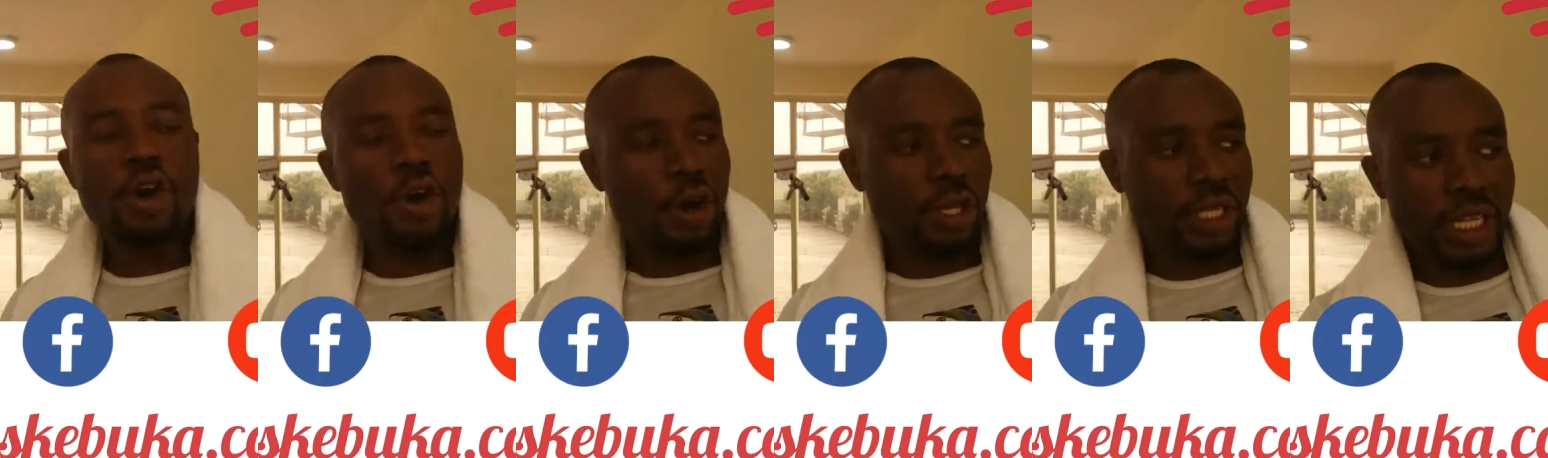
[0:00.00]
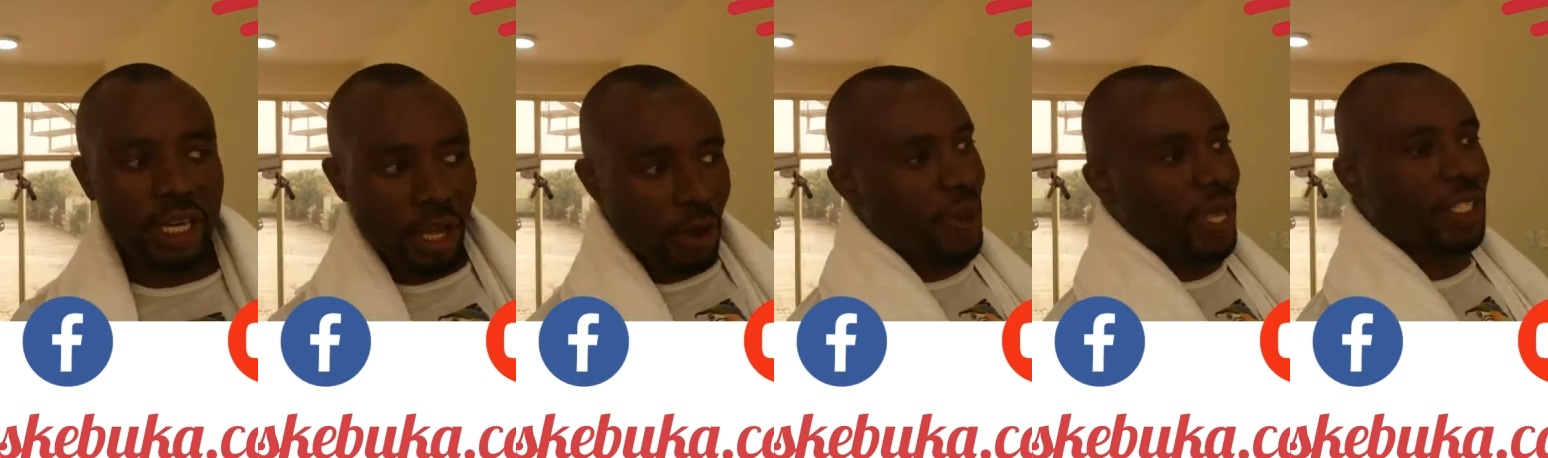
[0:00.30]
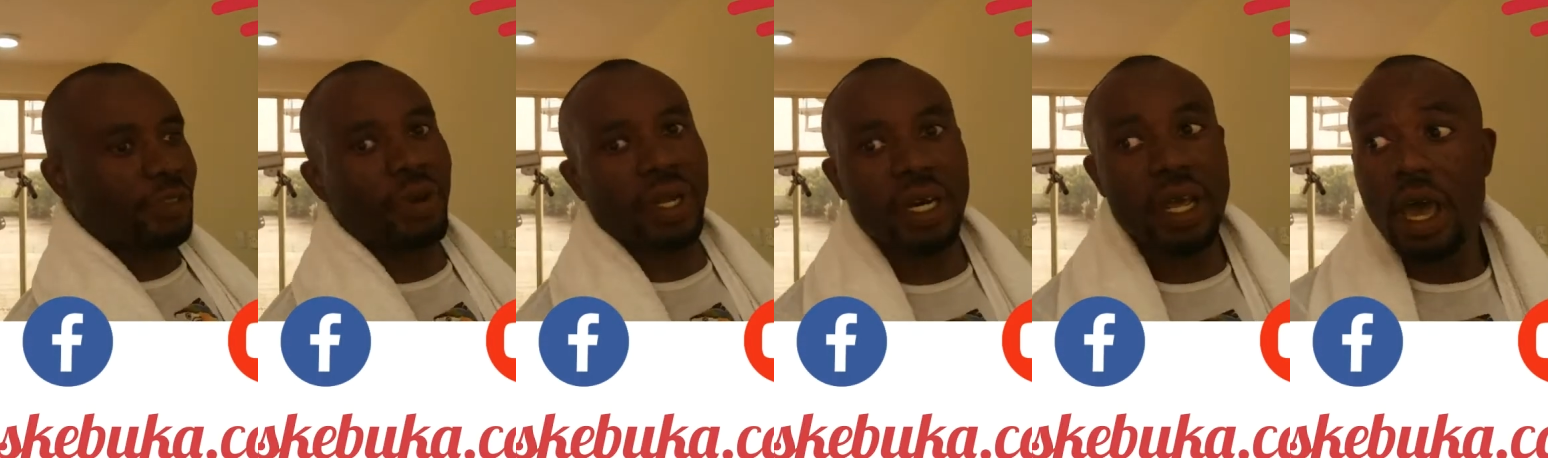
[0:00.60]
you're telling your
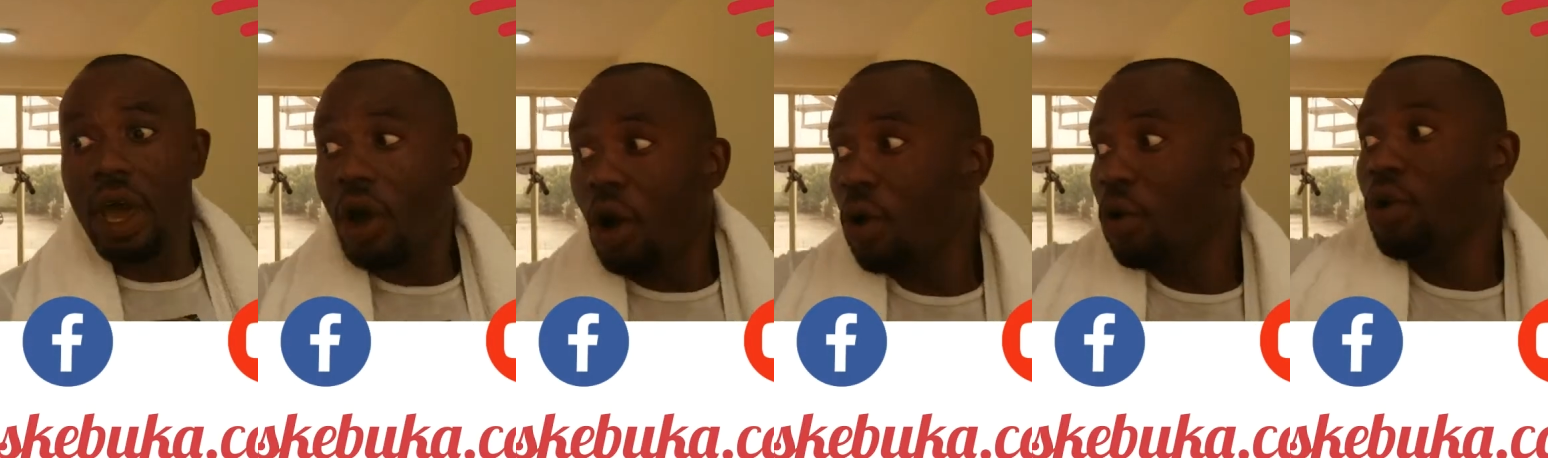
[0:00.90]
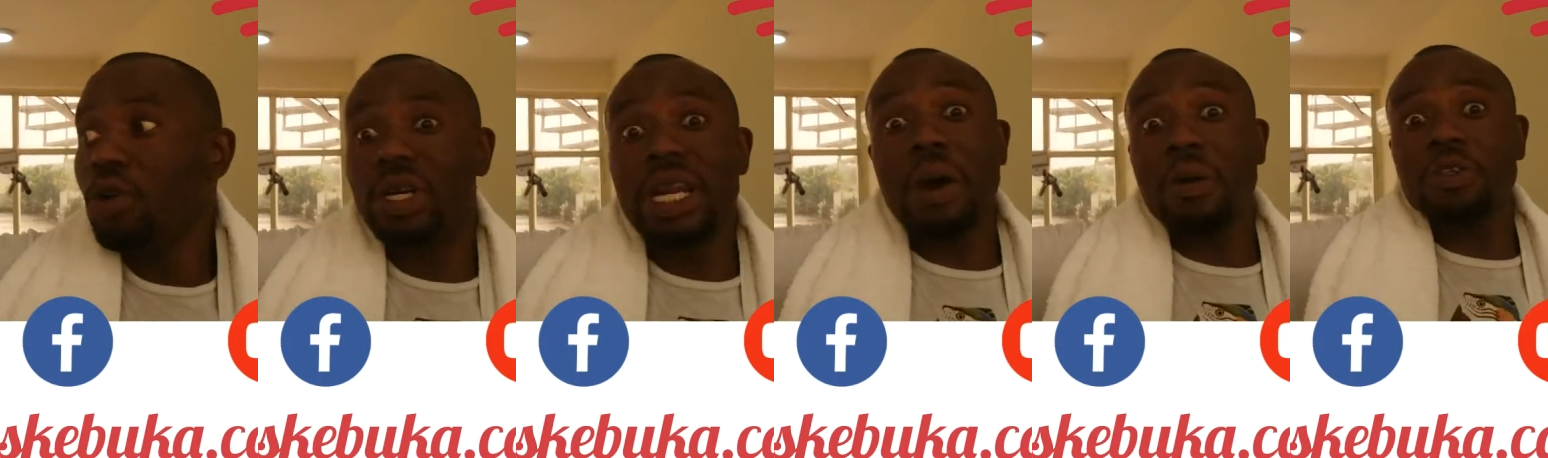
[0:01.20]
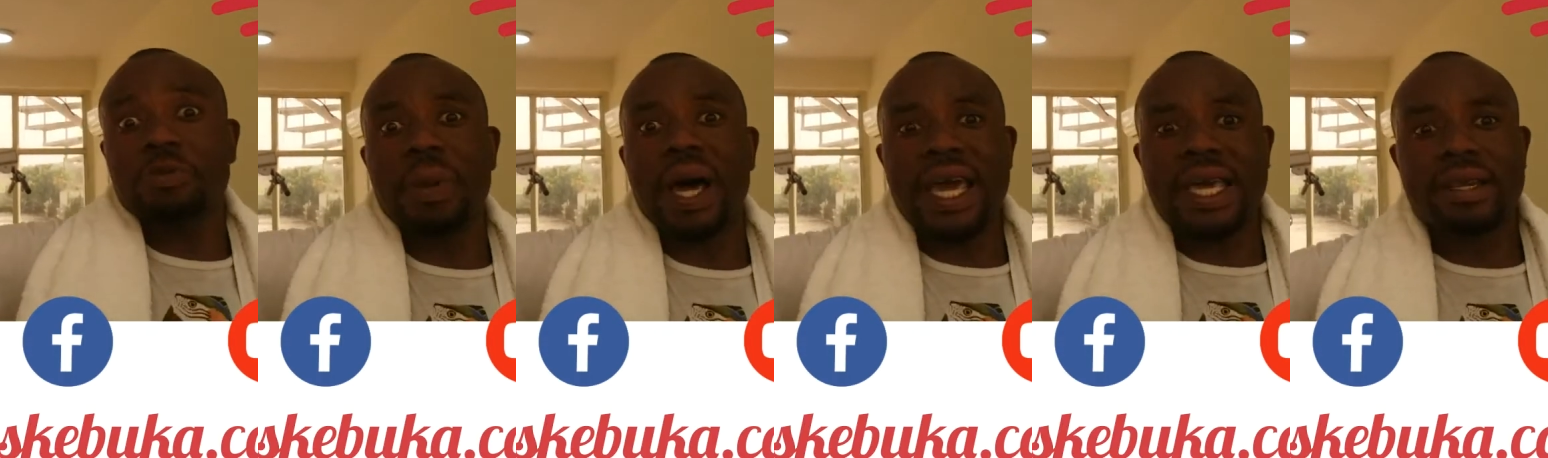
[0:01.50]
best friend, oh look, that
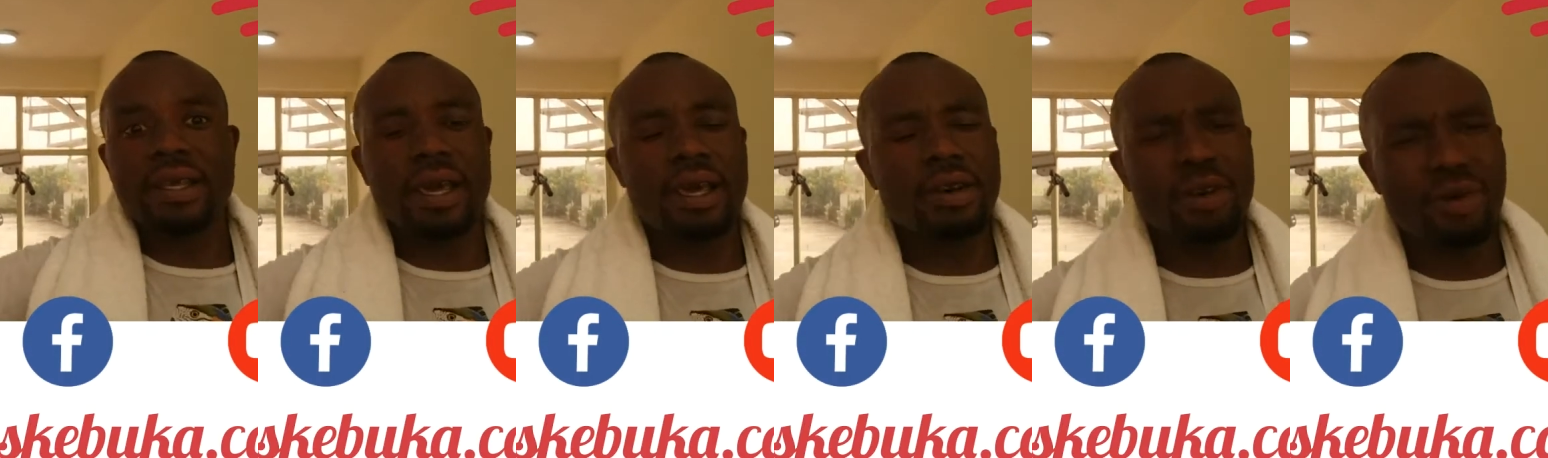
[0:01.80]
was my idea.